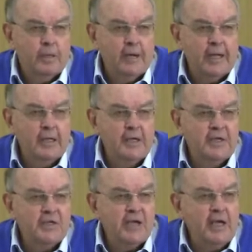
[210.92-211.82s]
and Michael
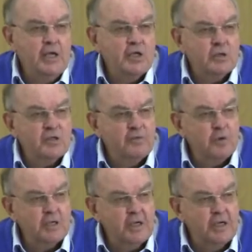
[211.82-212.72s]
and his angels
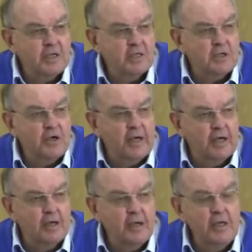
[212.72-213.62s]
fought against the
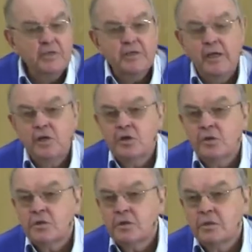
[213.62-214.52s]
dragon and his
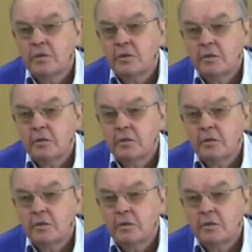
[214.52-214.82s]
angels.